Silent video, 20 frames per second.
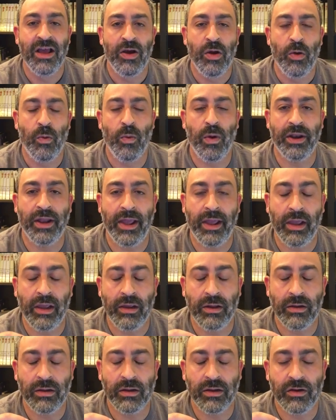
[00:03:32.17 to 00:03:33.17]
when
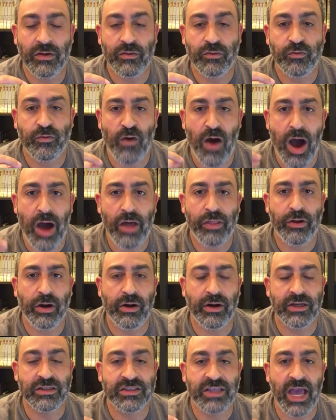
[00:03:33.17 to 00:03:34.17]
a father
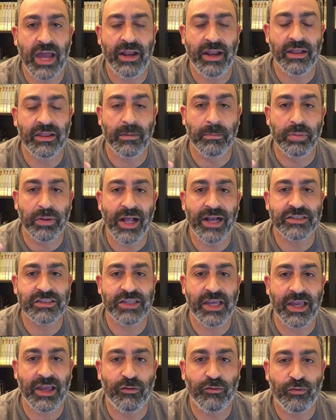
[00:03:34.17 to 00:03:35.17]
is getting the
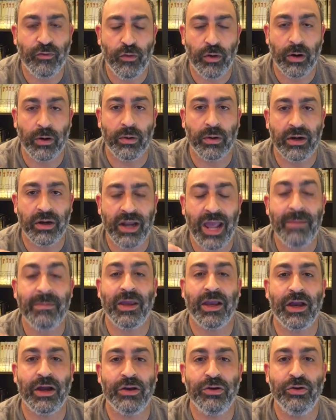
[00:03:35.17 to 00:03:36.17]
blessing for
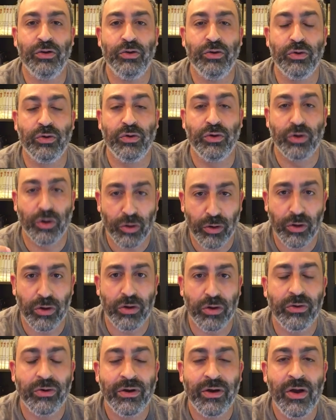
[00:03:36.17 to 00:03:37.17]
naming a new
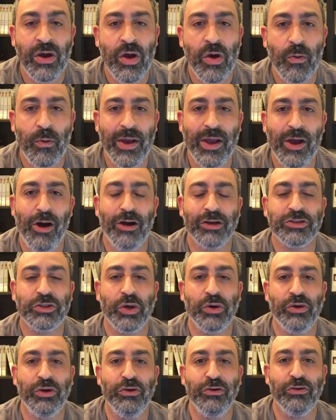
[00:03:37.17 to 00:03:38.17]
girl, we
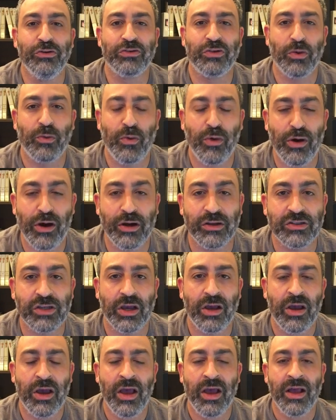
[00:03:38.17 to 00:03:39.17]
also use the words
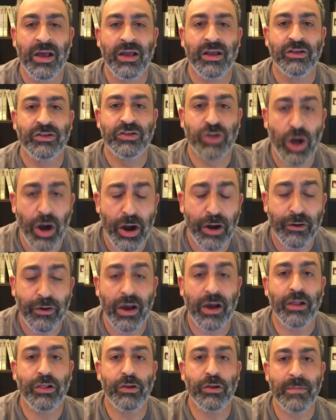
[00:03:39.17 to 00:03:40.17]

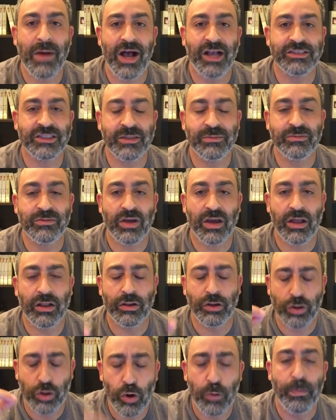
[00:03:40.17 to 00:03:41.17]
Torah, L'masim,
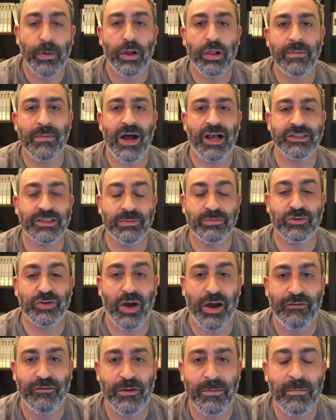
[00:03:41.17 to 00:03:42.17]
Chuppah, L'masim
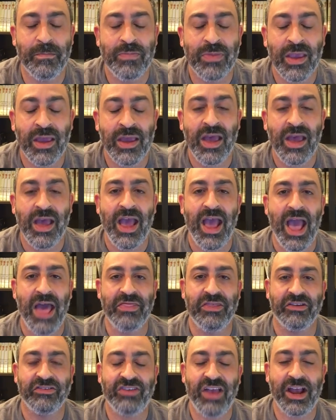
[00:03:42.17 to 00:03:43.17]
Tovim. And
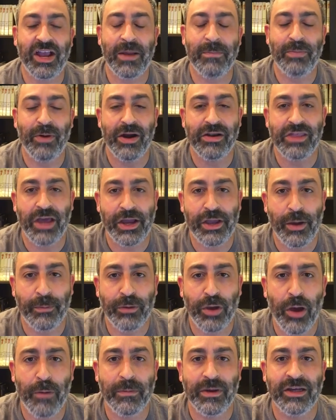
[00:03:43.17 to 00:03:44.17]
the second part of the
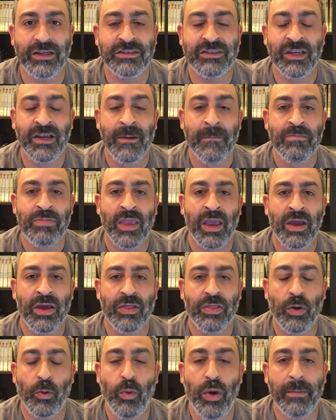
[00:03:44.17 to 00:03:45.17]
Hayom is
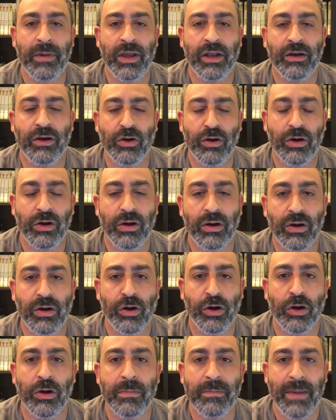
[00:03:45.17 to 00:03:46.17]
the women
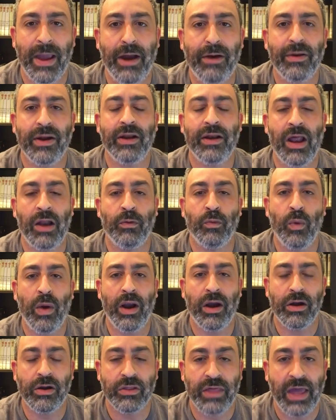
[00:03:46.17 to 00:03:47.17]
earn merit, and
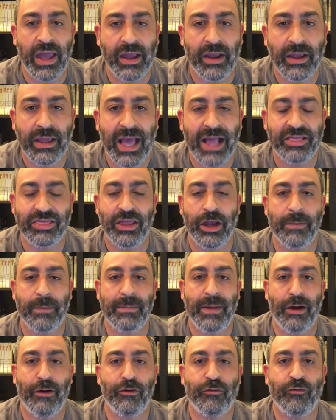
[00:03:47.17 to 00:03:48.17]
where do they get their
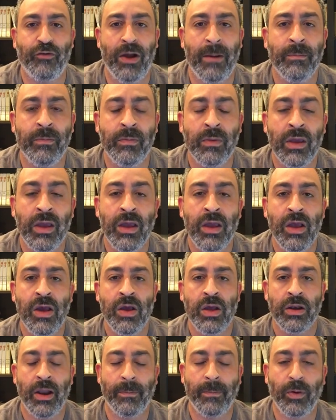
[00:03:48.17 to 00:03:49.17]
merit from?
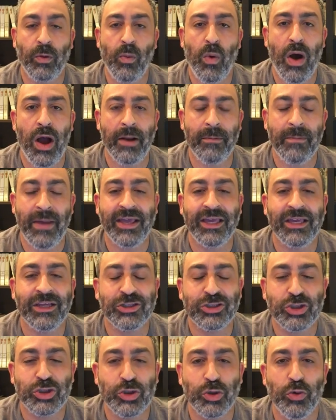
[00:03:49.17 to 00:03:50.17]
Number one, making
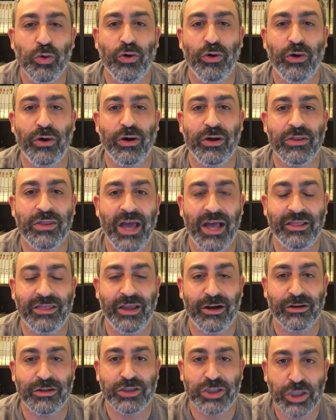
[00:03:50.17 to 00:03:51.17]
sure that
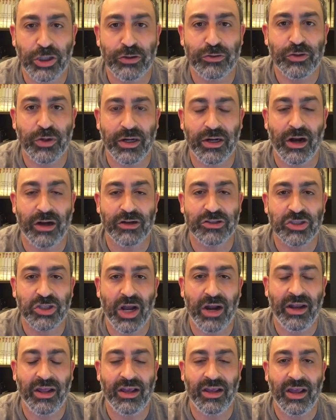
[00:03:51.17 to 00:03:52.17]
their children are
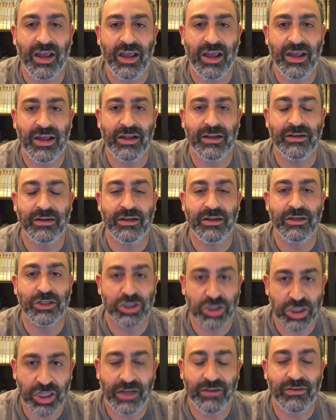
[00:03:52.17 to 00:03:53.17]
studying in
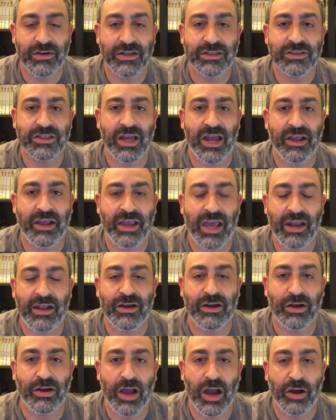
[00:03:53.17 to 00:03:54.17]
yeshivas and getting
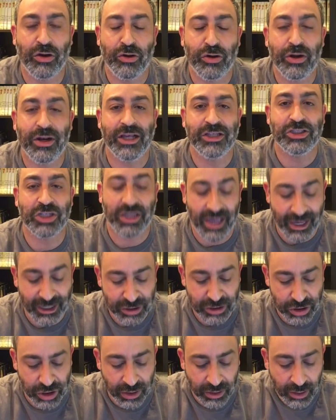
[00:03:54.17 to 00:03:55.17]
a good
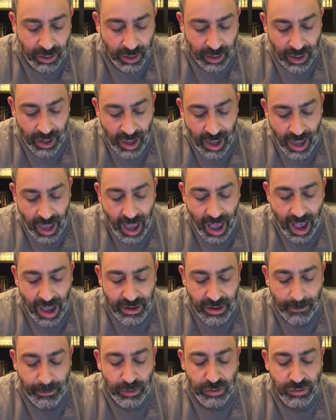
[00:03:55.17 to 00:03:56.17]
education. And
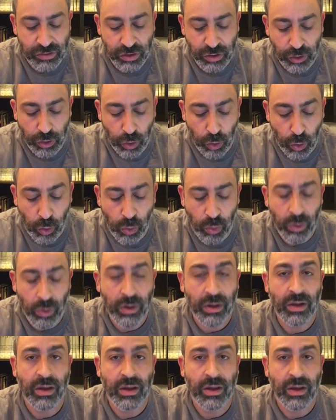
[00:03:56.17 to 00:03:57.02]
number two,